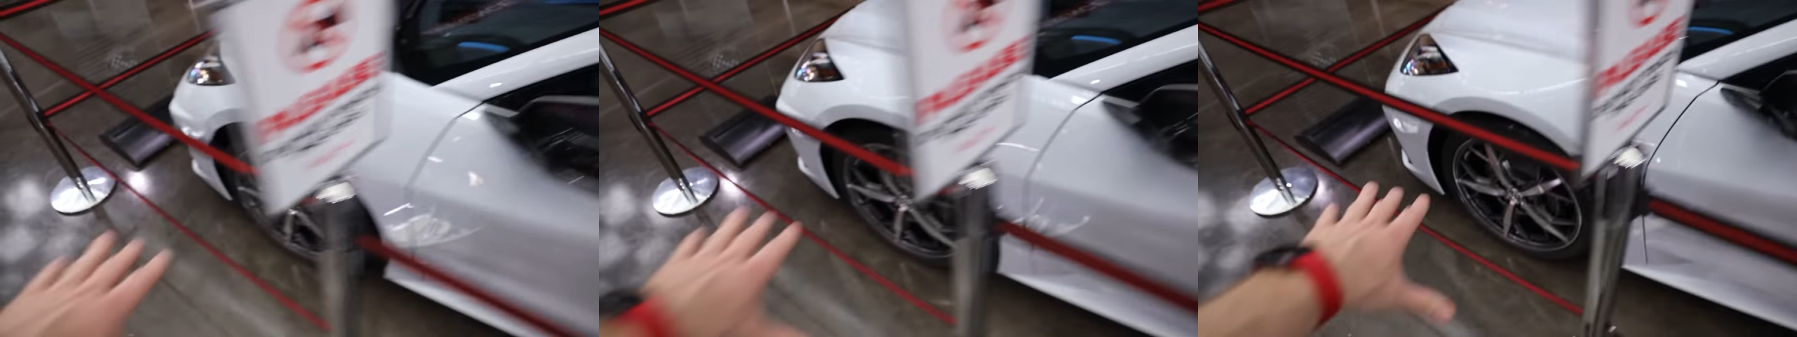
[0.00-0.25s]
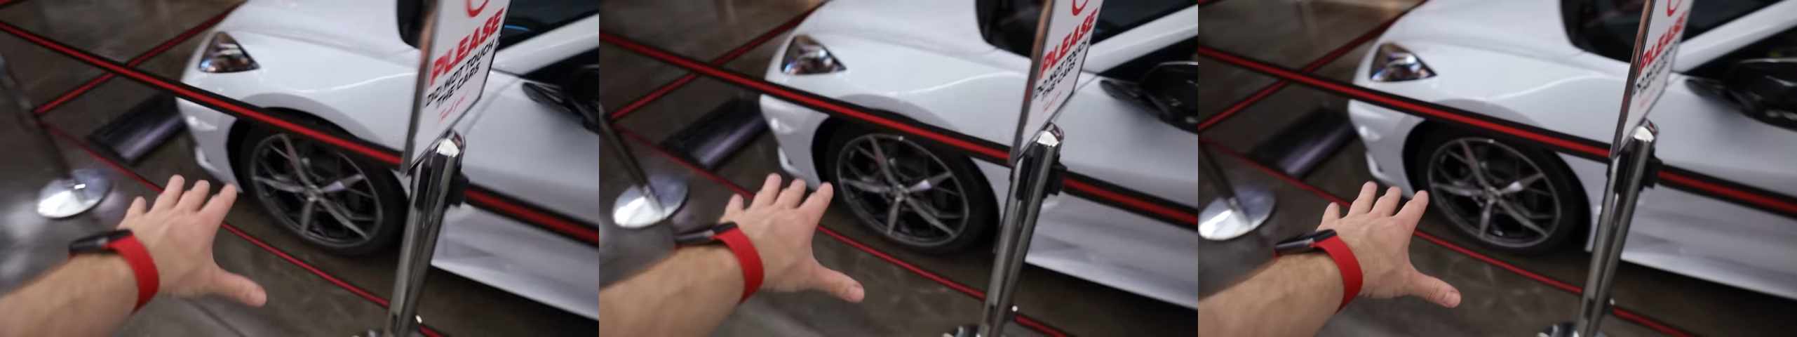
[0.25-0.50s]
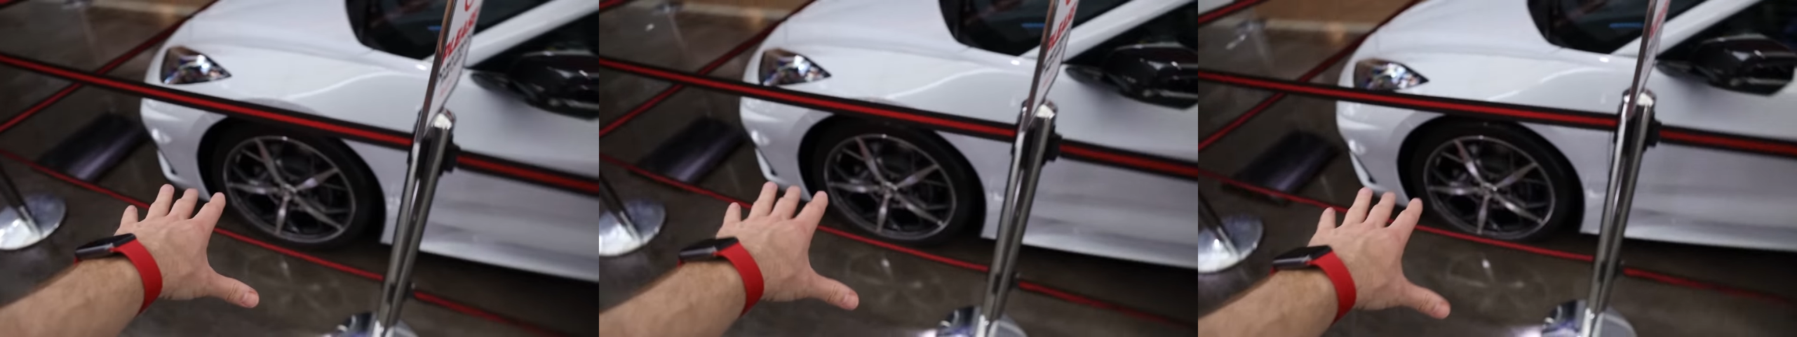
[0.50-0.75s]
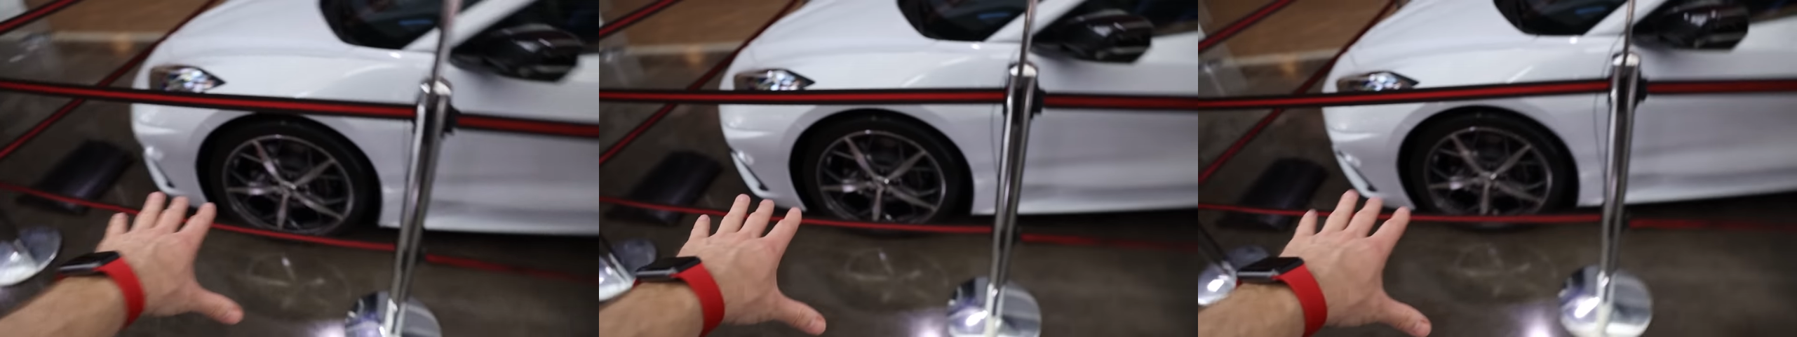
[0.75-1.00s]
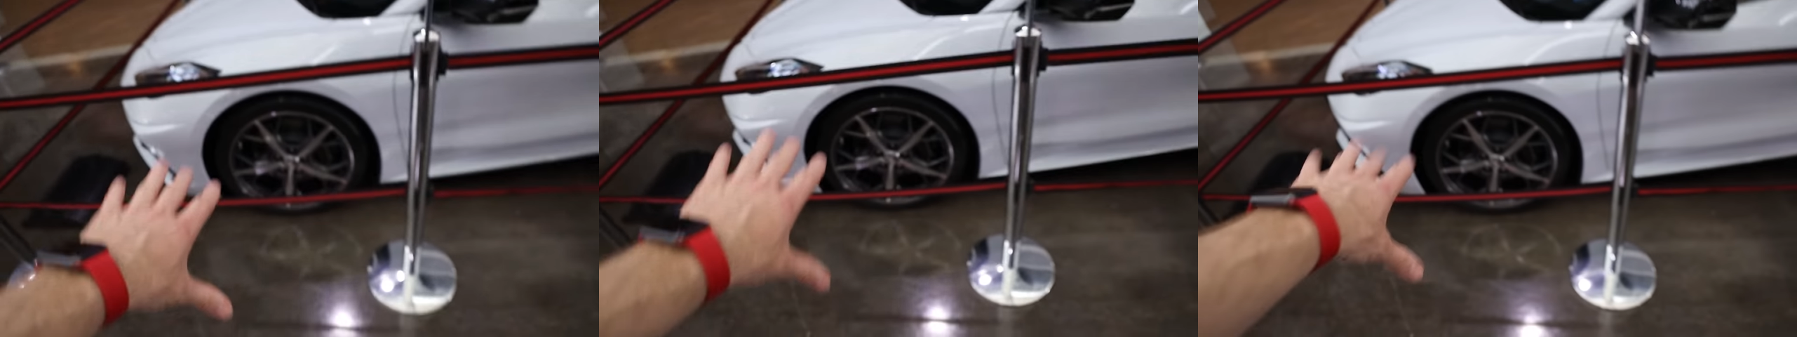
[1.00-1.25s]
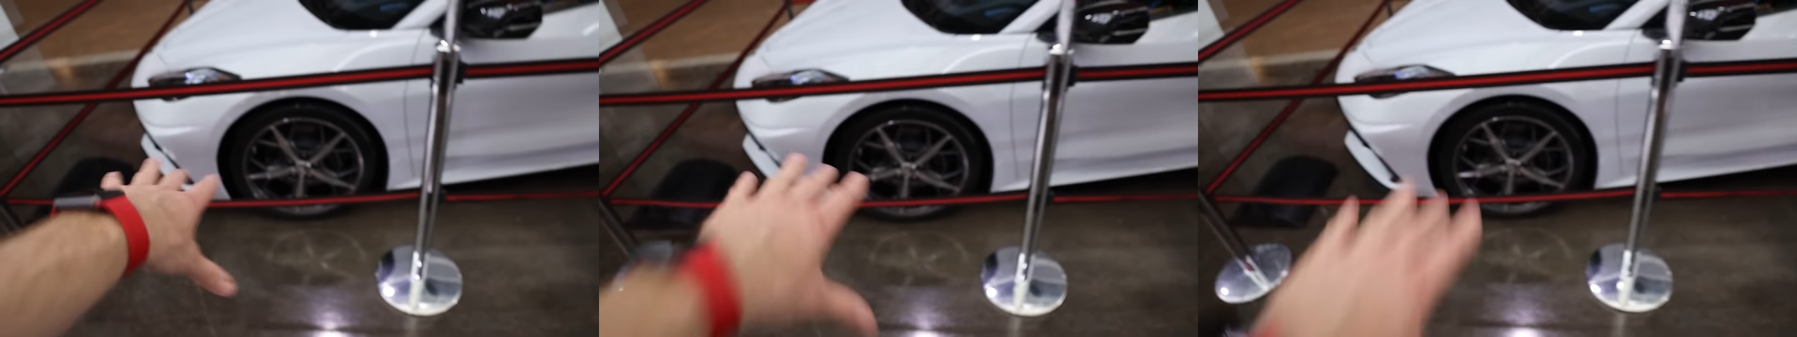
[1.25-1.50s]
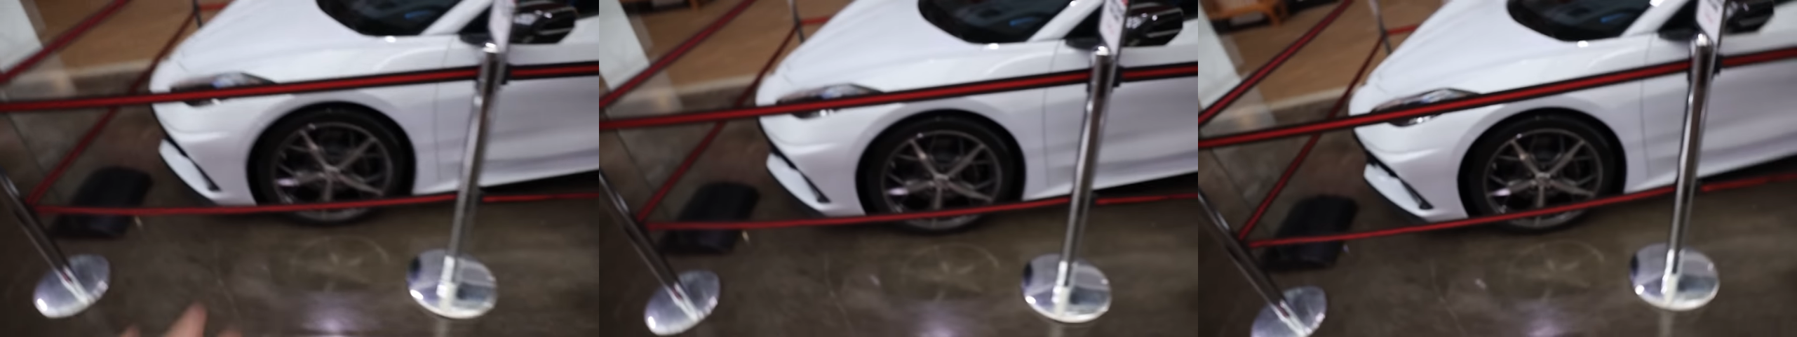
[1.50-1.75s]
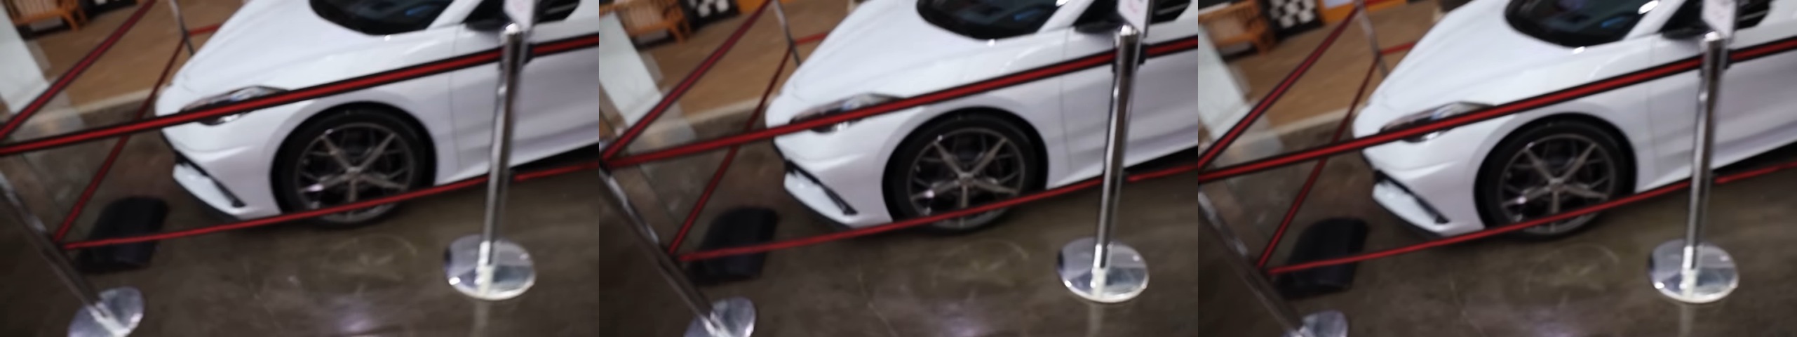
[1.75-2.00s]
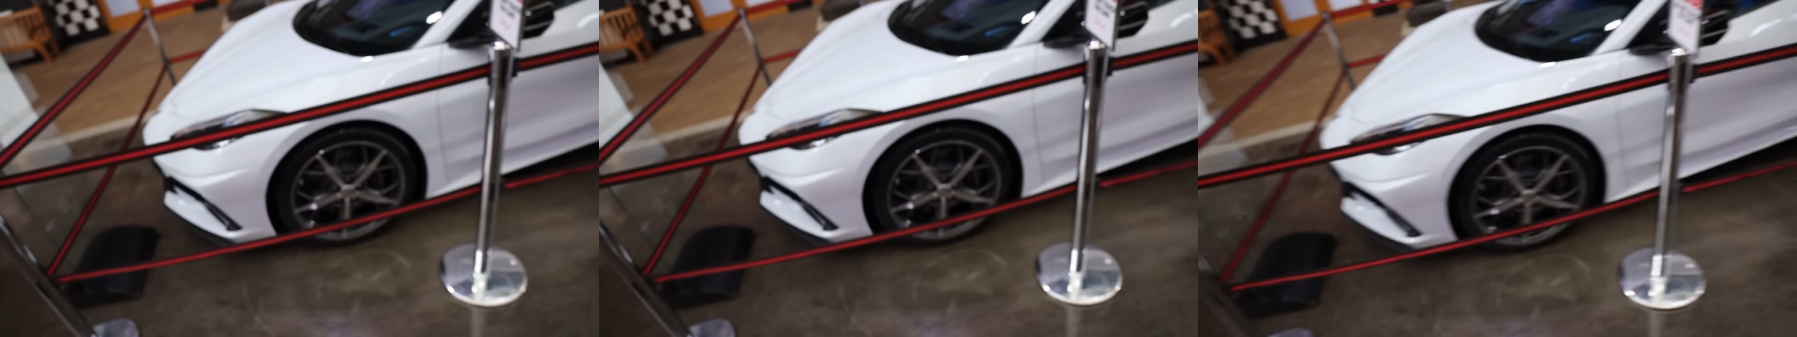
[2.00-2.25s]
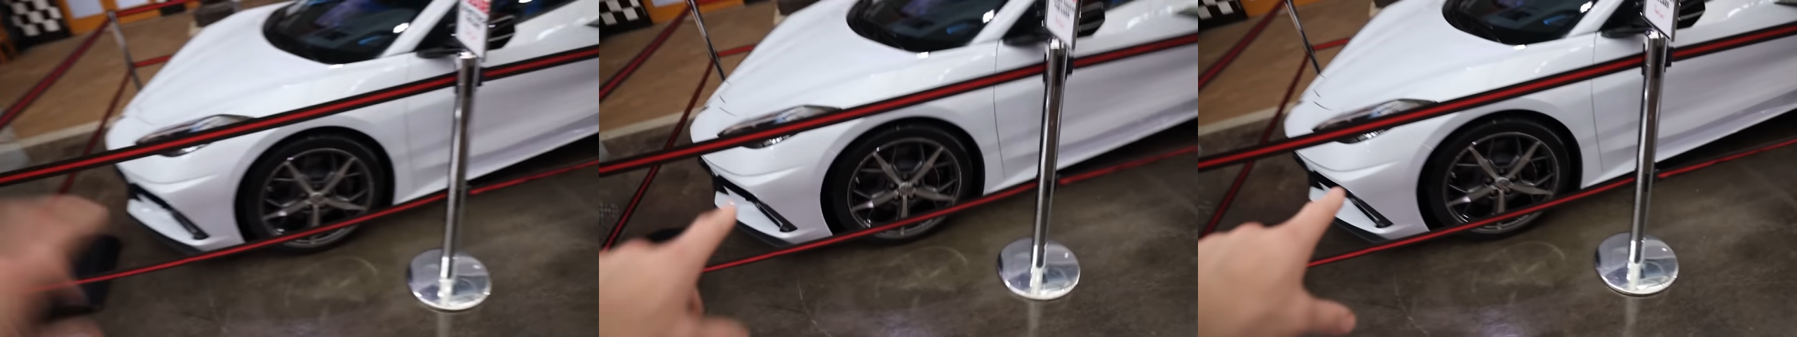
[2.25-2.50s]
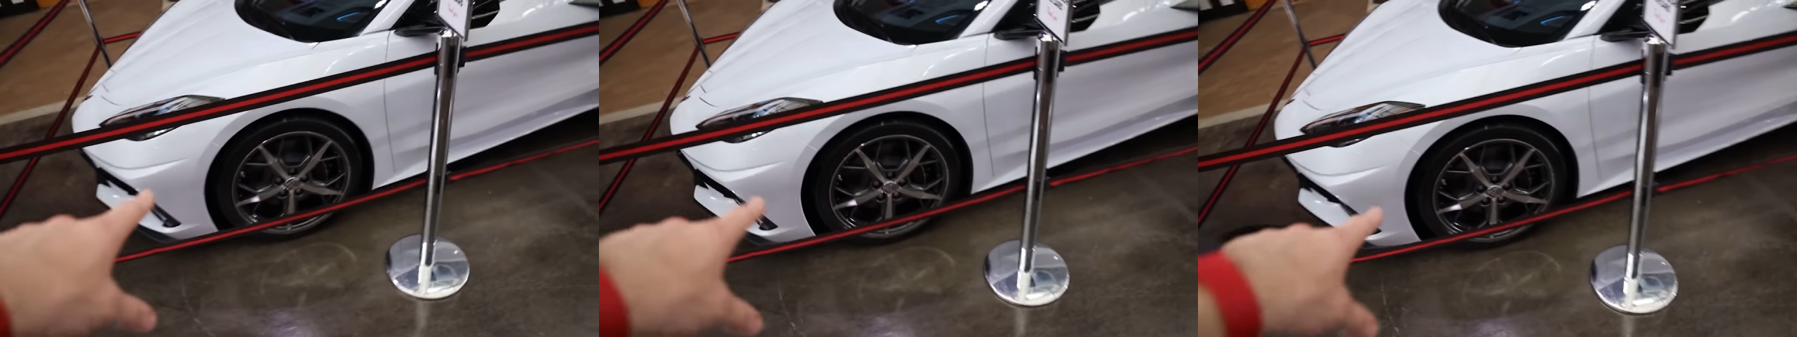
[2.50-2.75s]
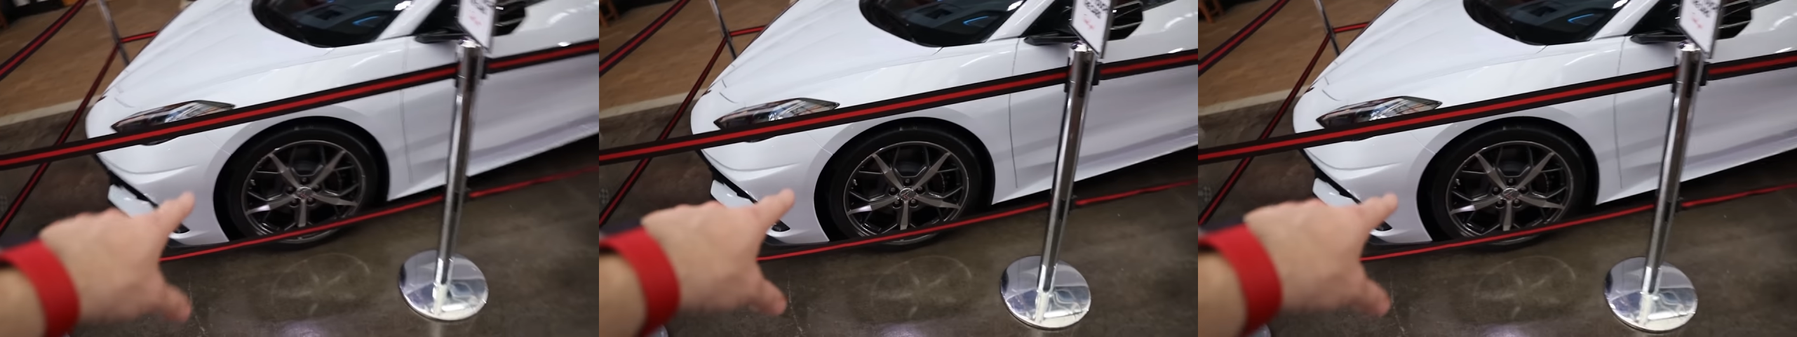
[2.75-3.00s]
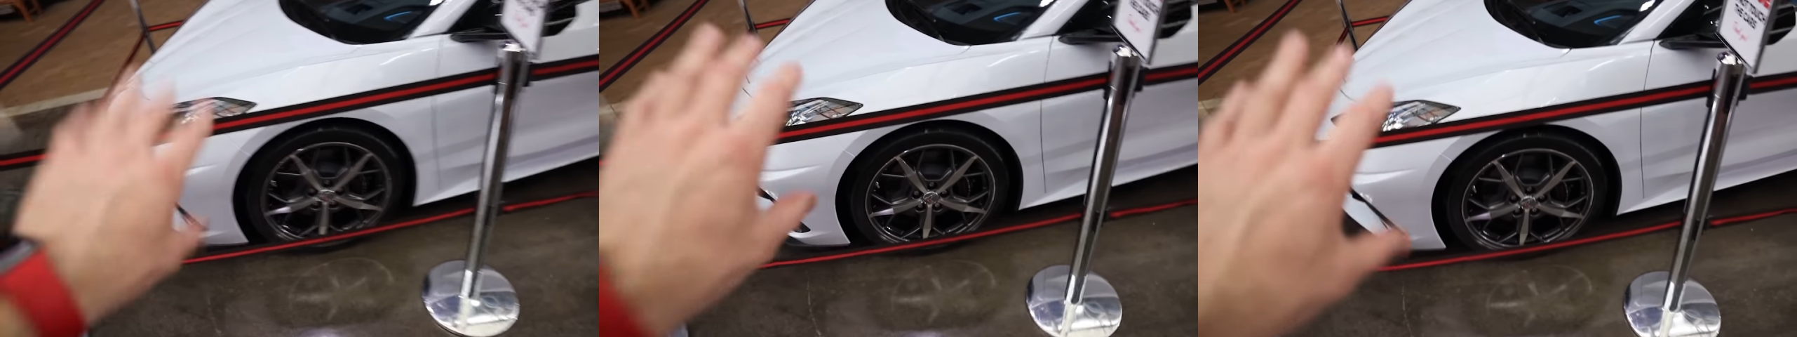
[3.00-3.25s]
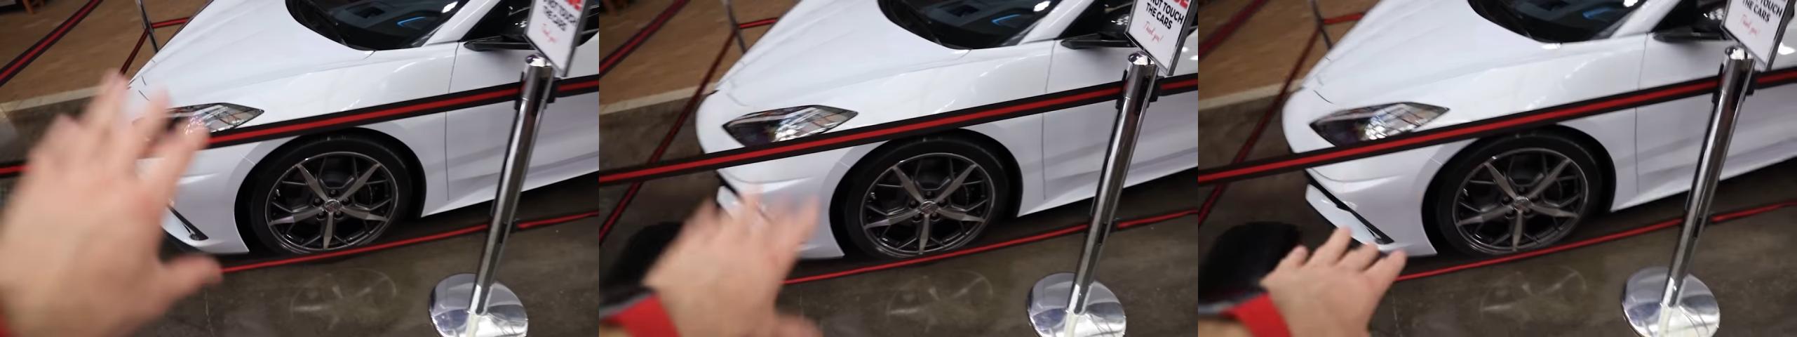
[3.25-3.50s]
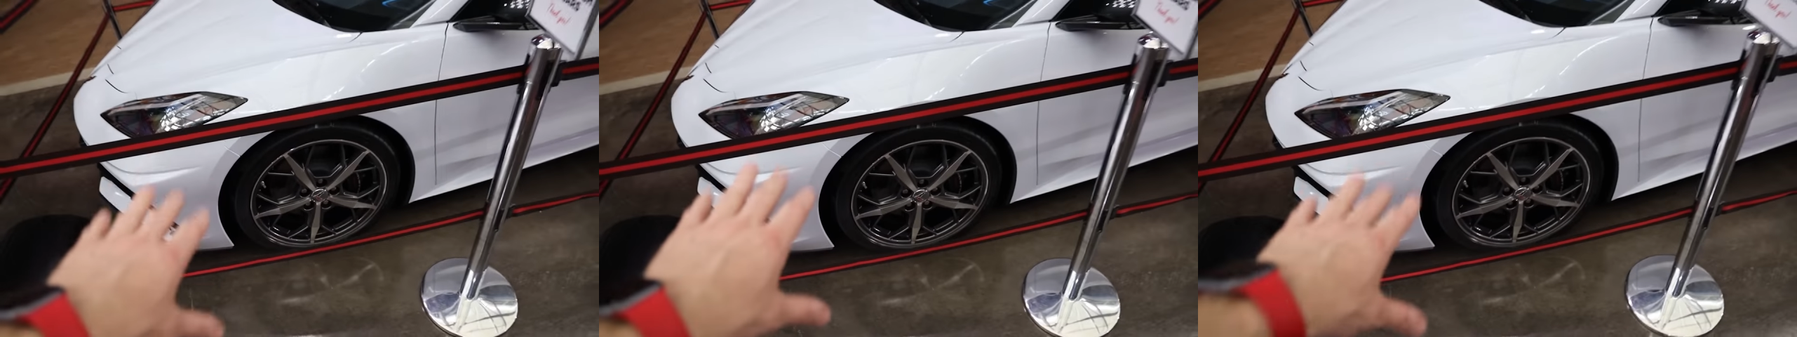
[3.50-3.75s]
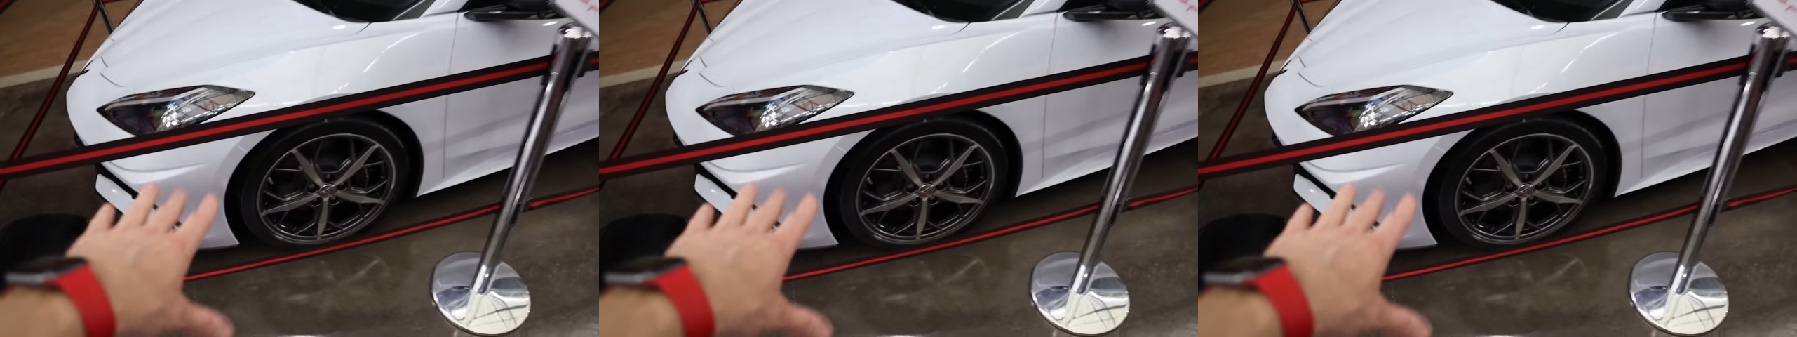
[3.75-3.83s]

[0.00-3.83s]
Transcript: (no speaker visible)